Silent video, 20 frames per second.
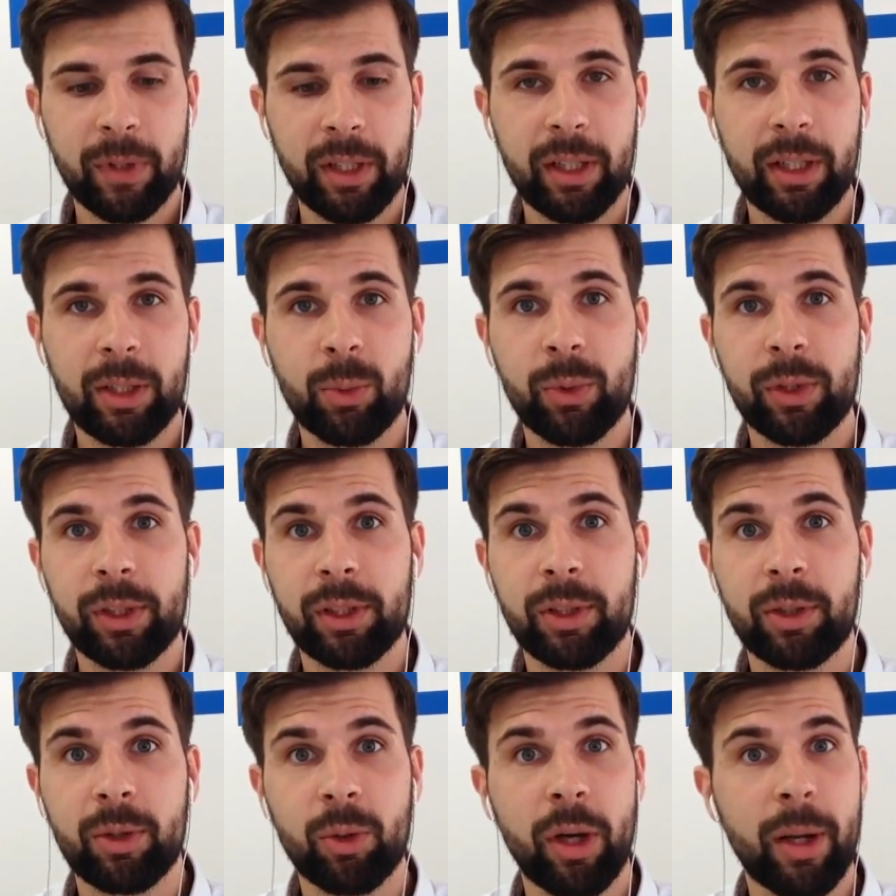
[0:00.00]
it
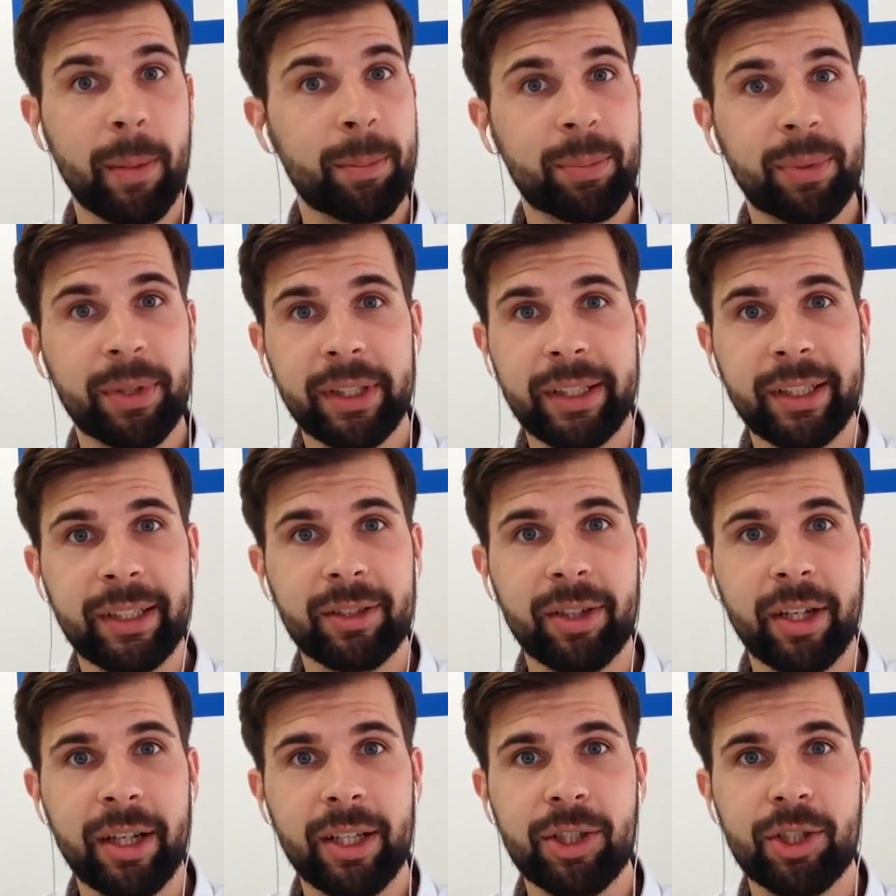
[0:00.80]
will do a pretty
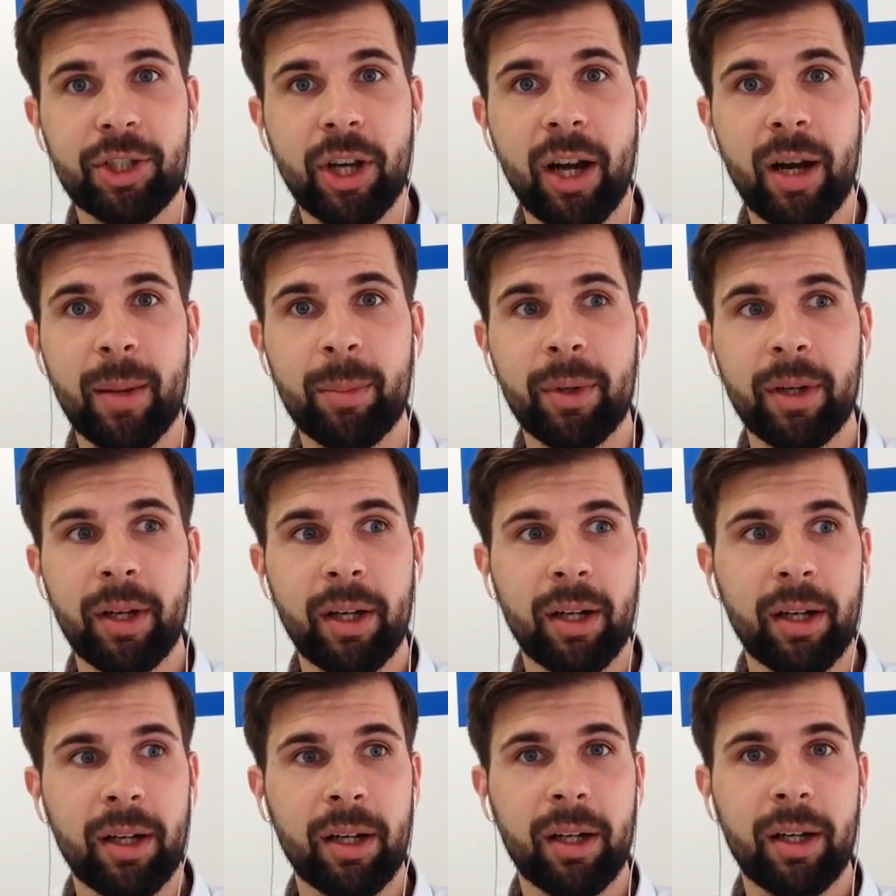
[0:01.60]
great job
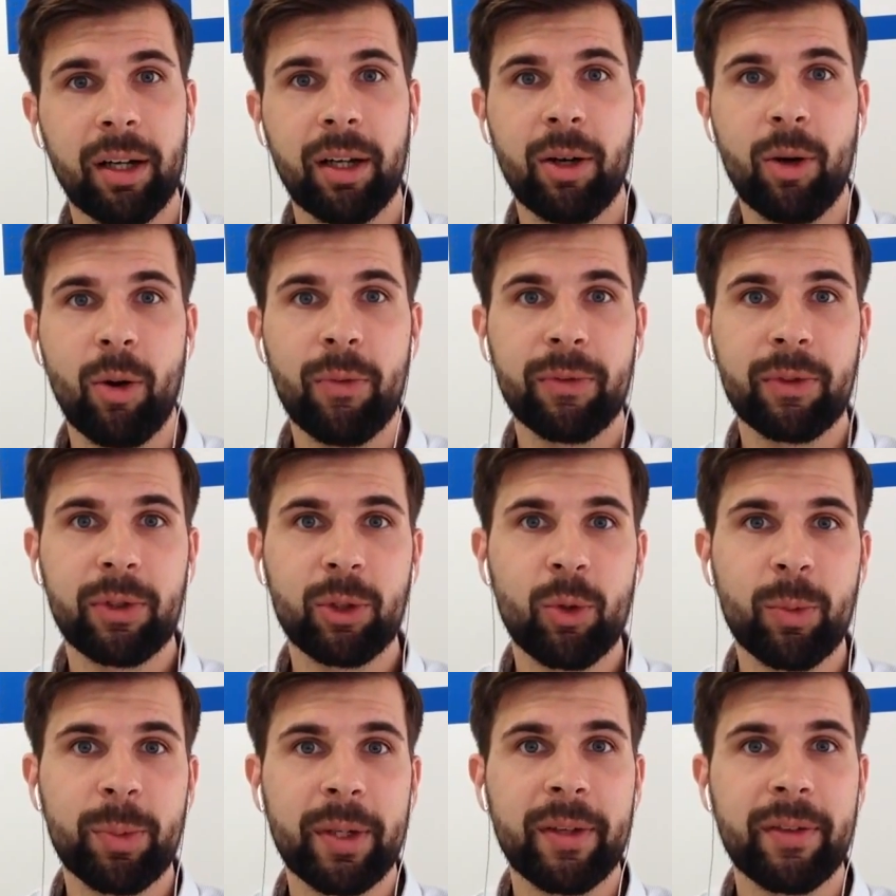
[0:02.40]
of
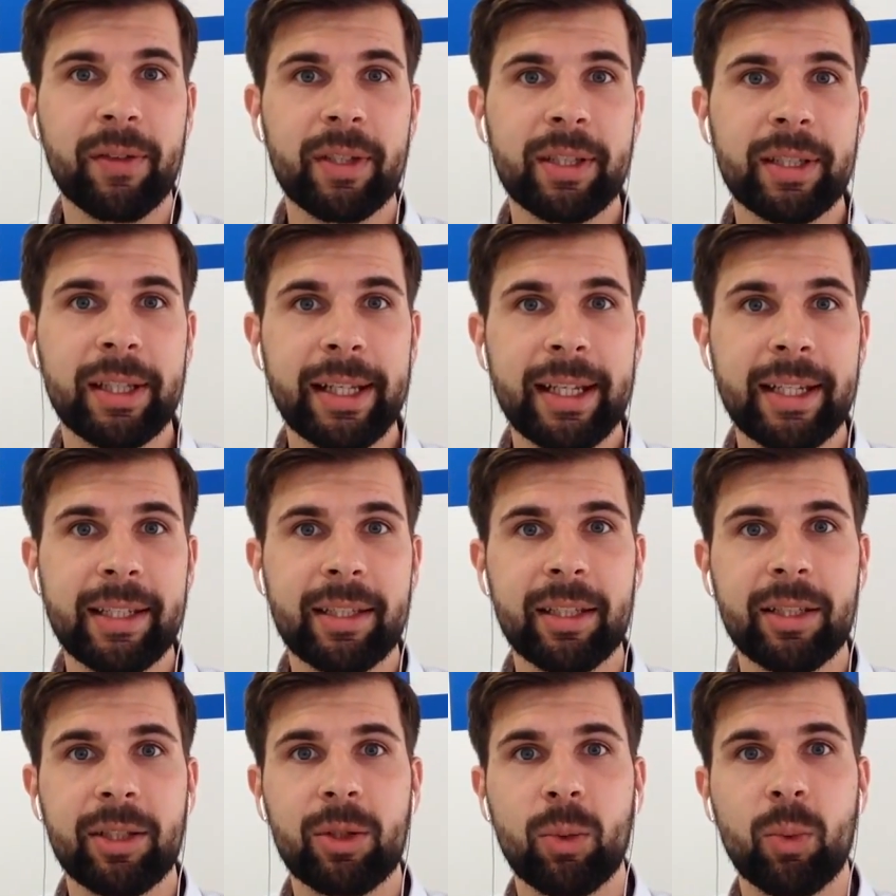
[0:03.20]
grouping these
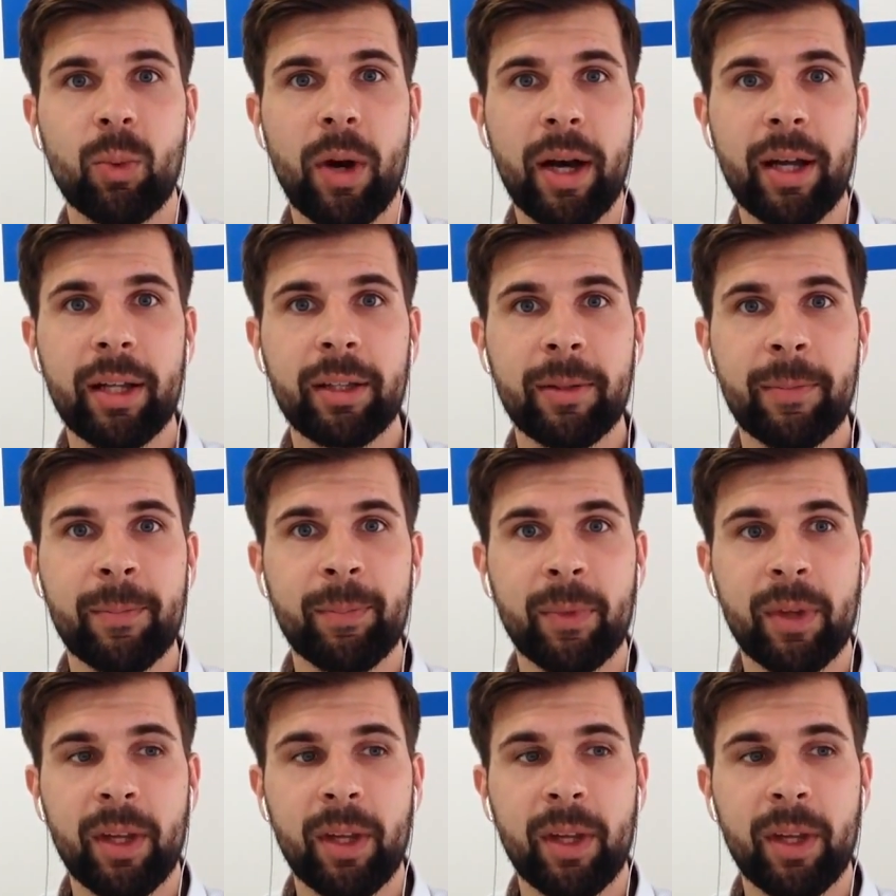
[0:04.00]
links into one.